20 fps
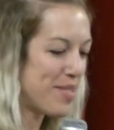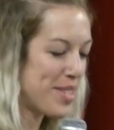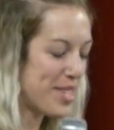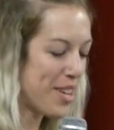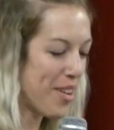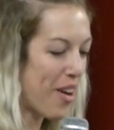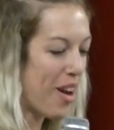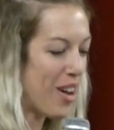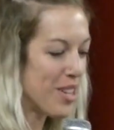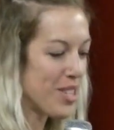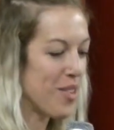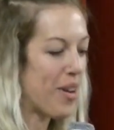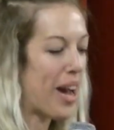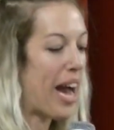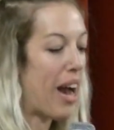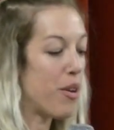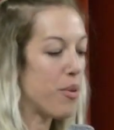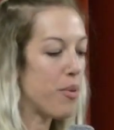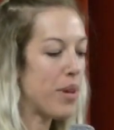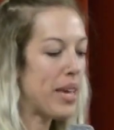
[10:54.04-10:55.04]
so also,
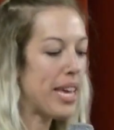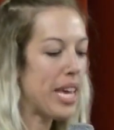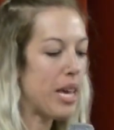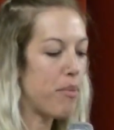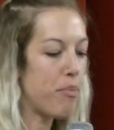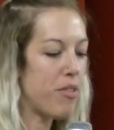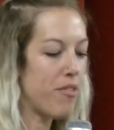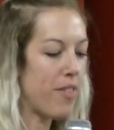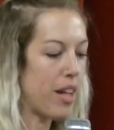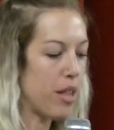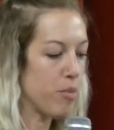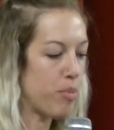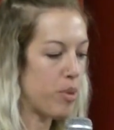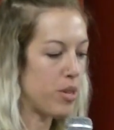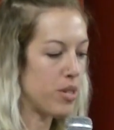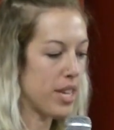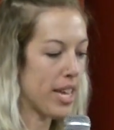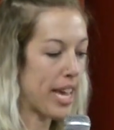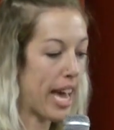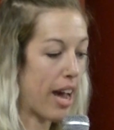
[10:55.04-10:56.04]
how do we keep
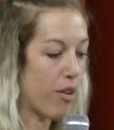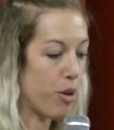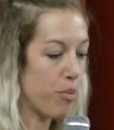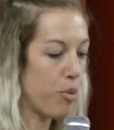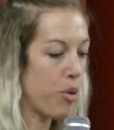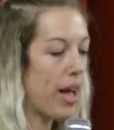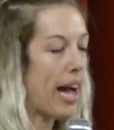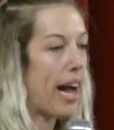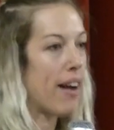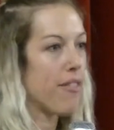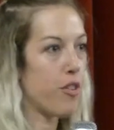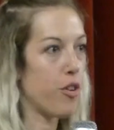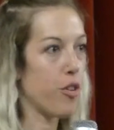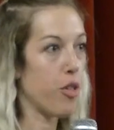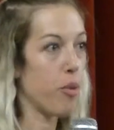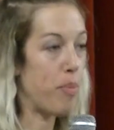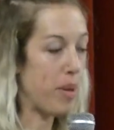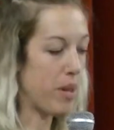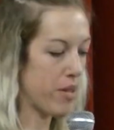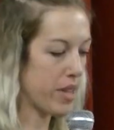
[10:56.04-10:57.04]
developers accountable after
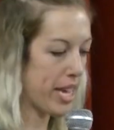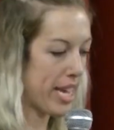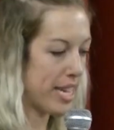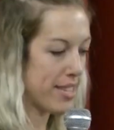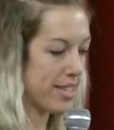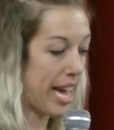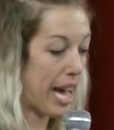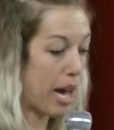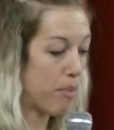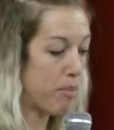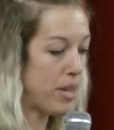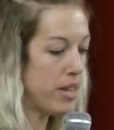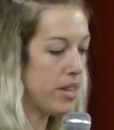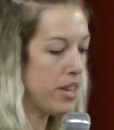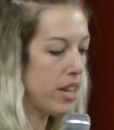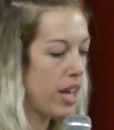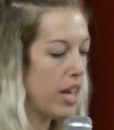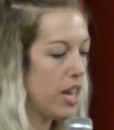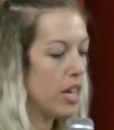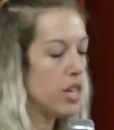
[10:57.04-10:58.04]
the building has
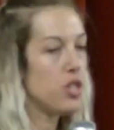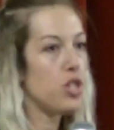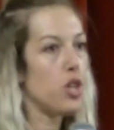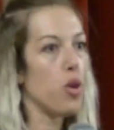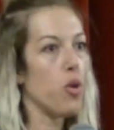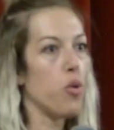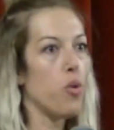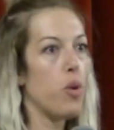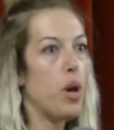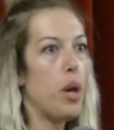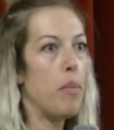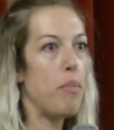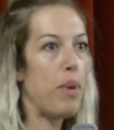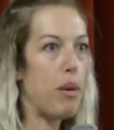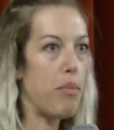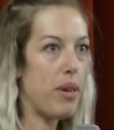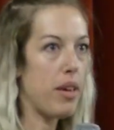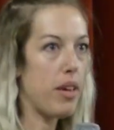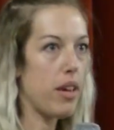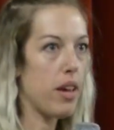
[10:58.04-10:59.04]
happened? So
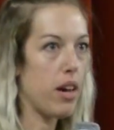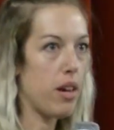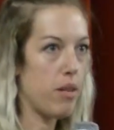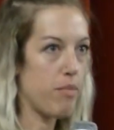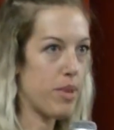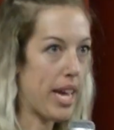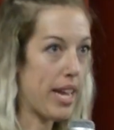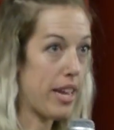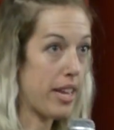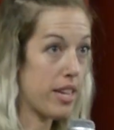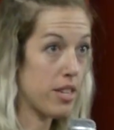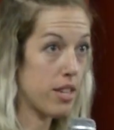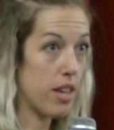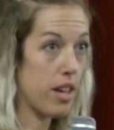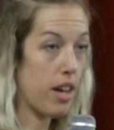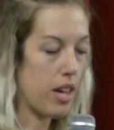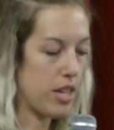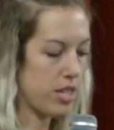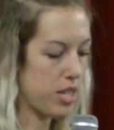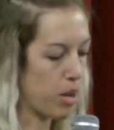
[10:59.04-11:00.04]
maybe
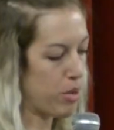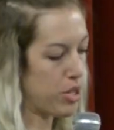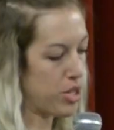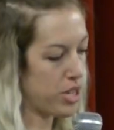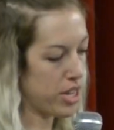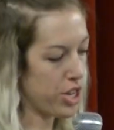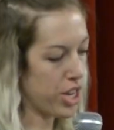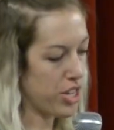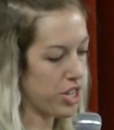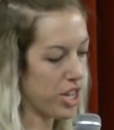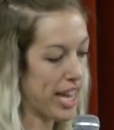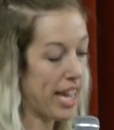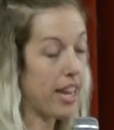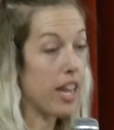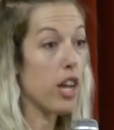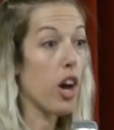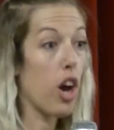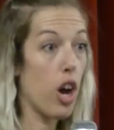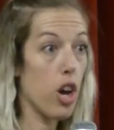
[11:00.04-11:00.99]
someone suggested getting